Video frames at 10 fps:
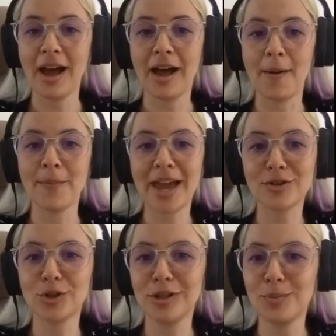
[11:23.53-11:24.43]
um,
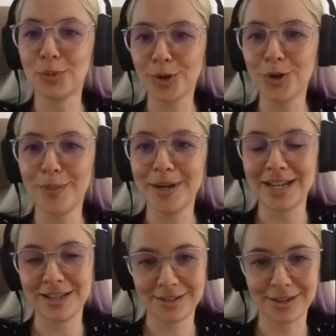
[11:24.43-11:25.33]
actually
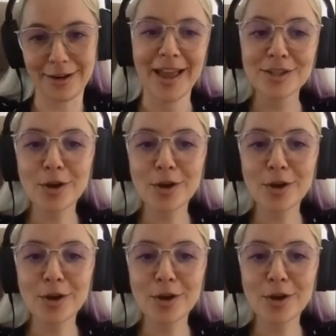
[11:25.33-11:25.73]
procurement is done.